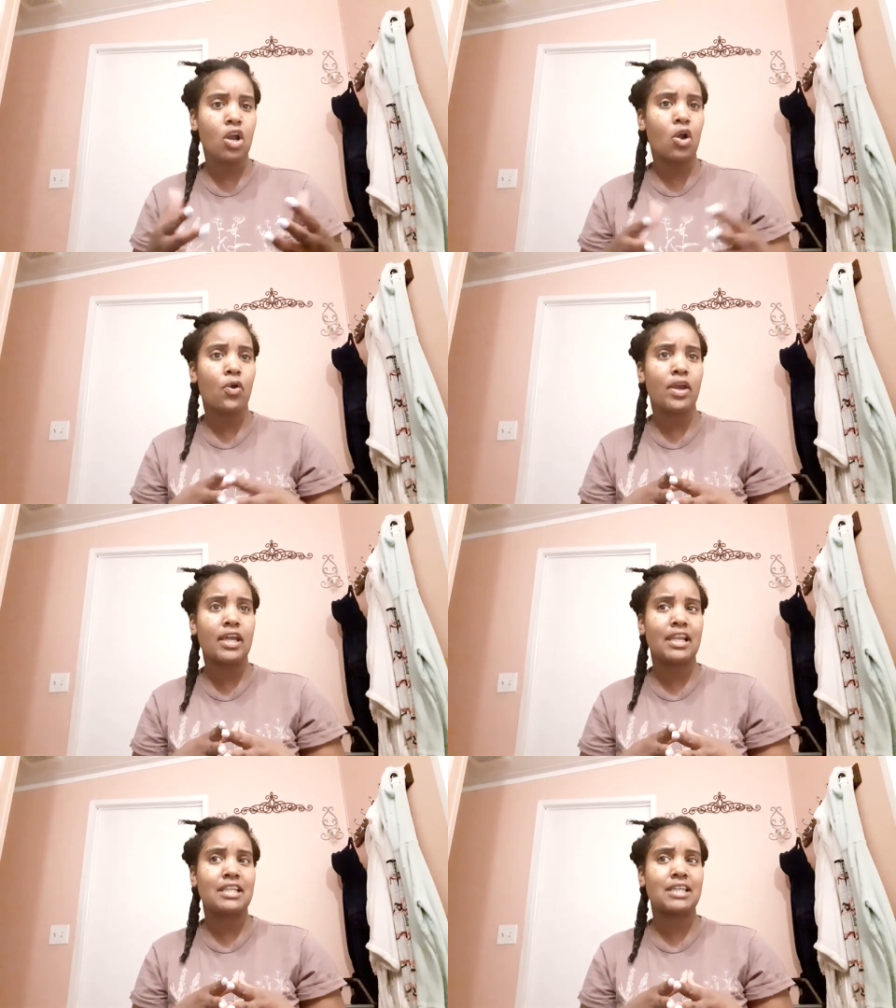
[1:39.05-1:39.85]
or
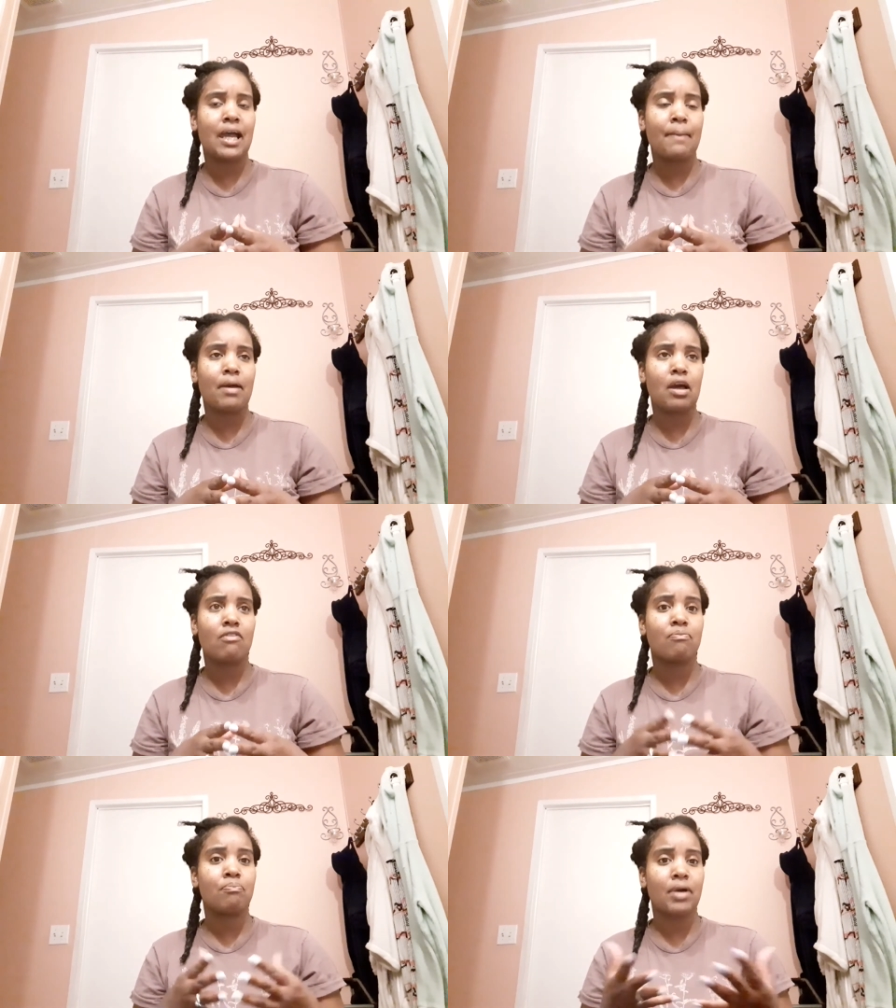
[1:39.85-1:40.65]
any type
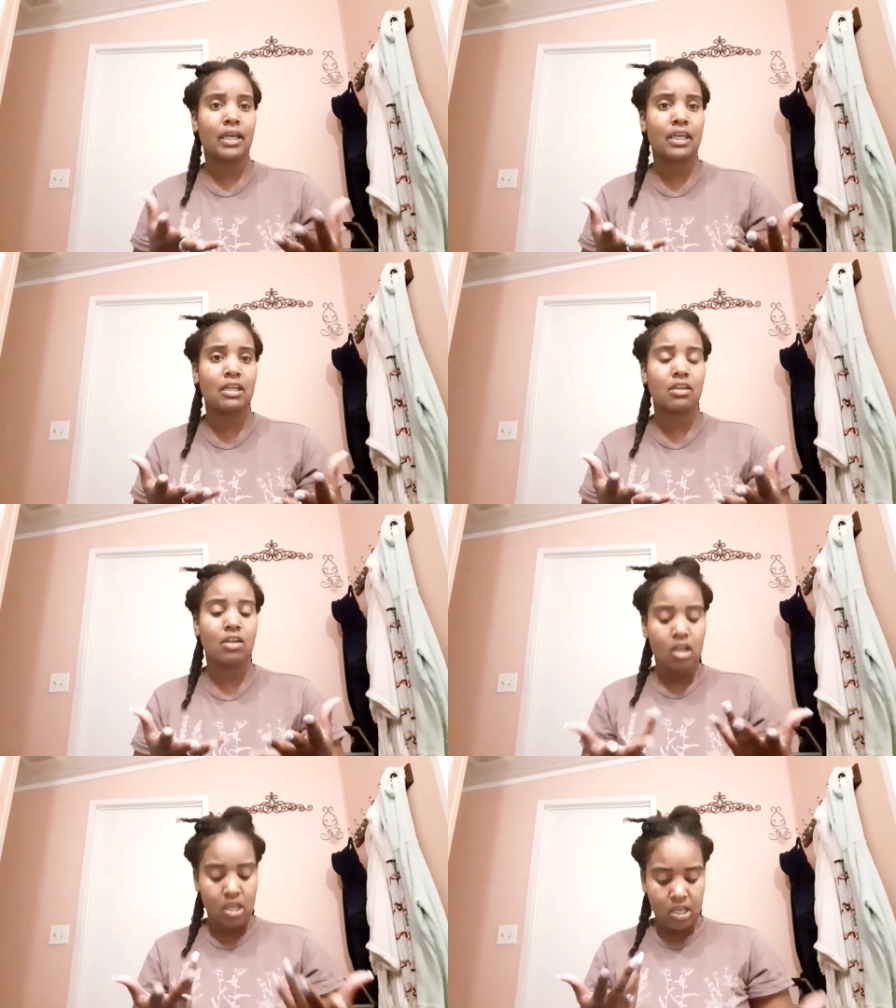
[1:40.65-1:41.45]
of bucket
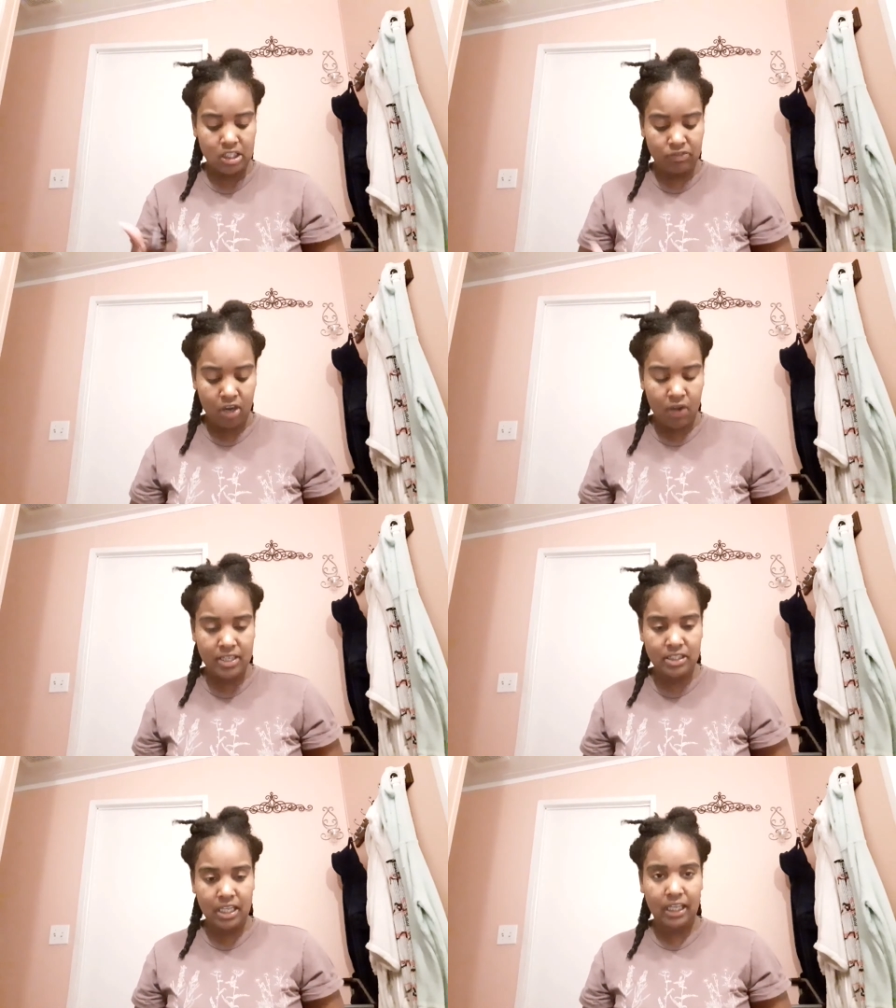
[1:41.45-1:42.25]
as far
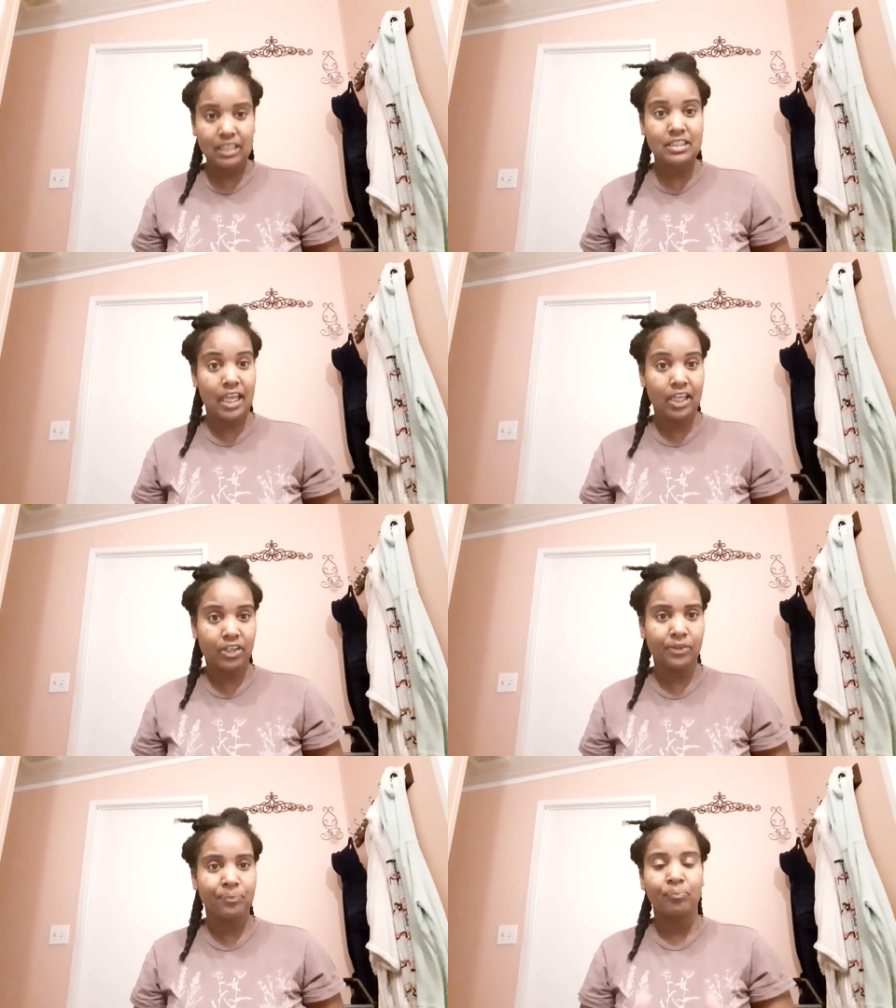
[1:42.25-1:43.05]
as a
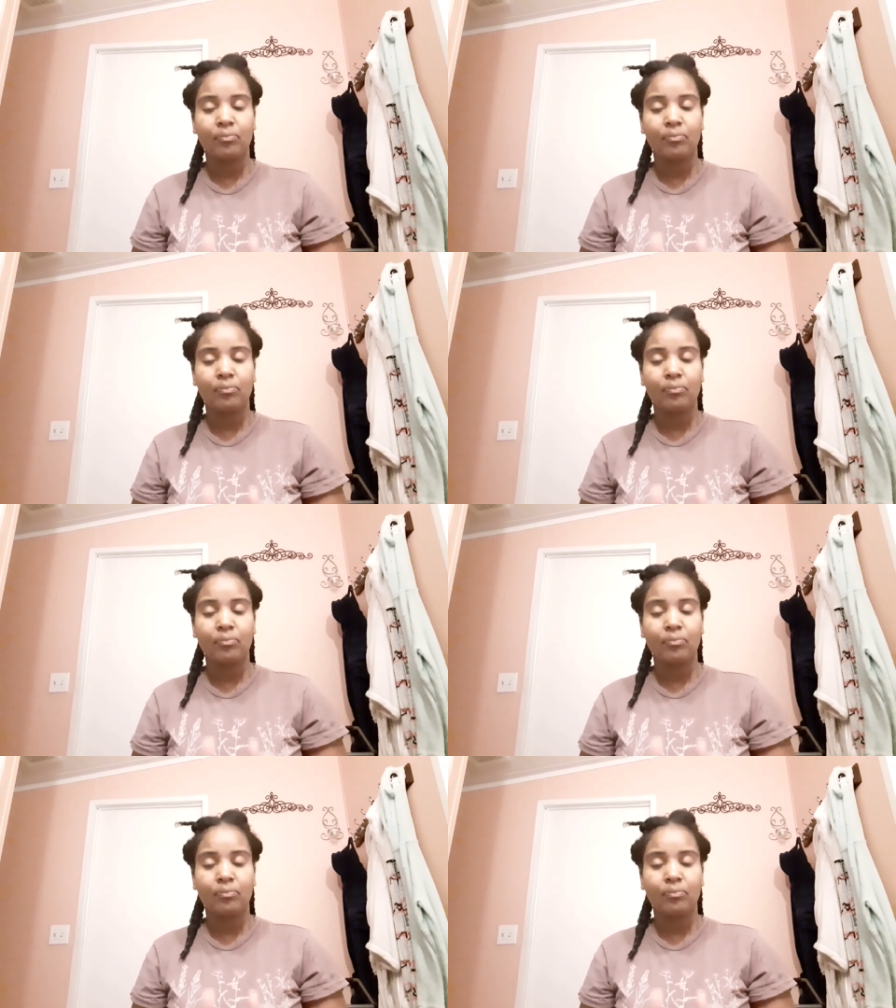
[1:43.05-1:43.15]
container,